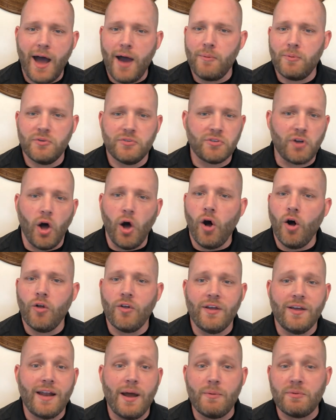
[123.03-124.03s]
I was all
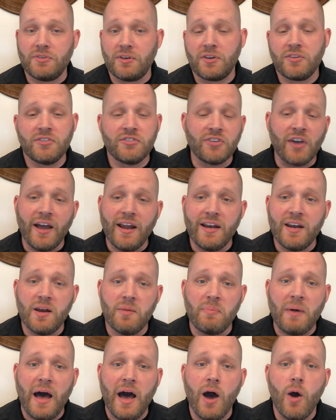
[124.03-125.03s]
in. I was excited
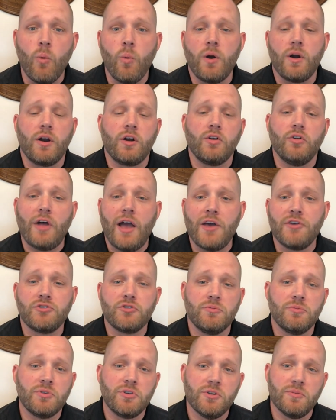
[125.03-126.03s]
about what our
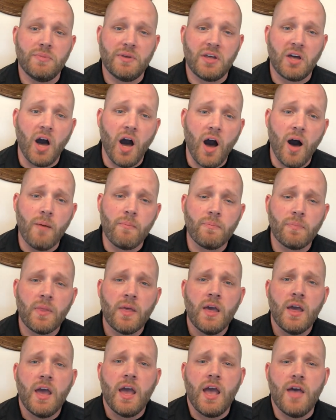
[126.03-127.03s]
classroom could become
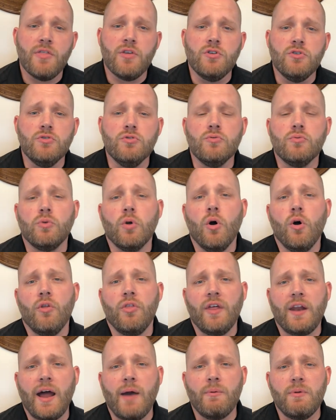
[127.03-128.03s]
and the new role
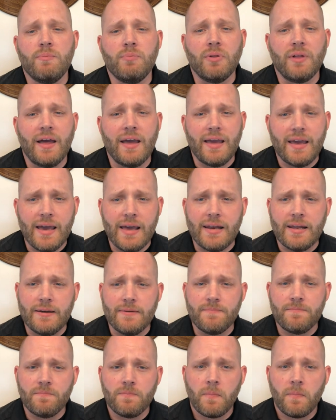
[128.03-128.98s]
that I would play in it.